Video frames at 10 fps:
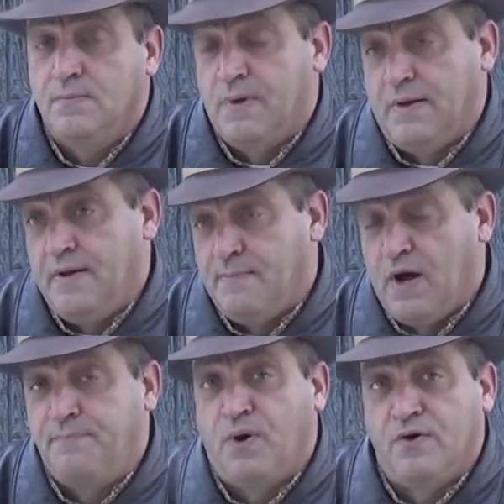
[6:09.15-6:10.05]
but in
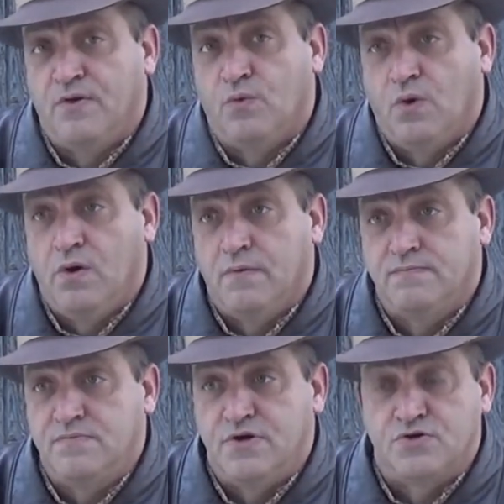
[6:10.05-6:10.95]
my part of the world,
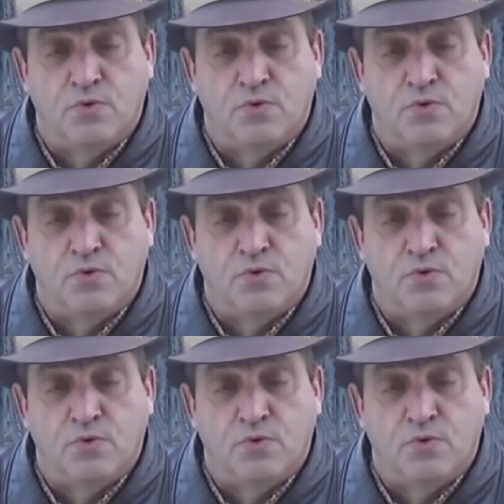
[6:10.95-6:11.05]
your